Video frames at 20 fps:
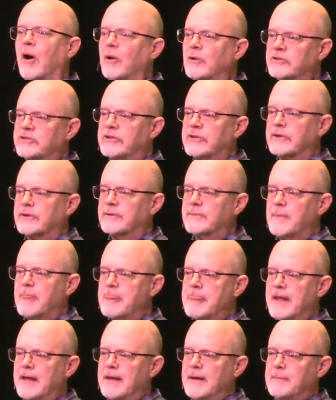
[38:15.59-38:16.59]
altar.
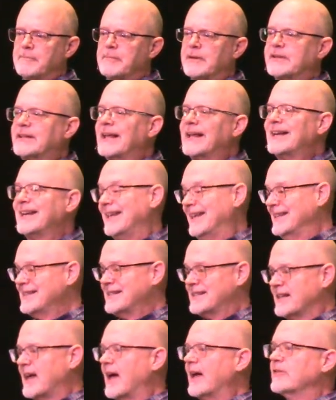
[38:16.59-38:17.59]
But then
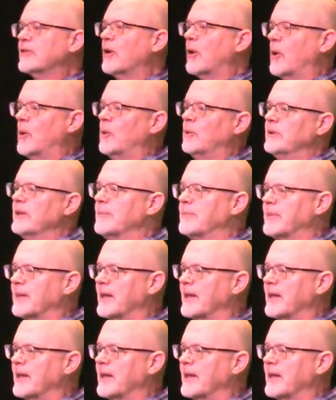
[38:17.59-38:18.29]
inside the holy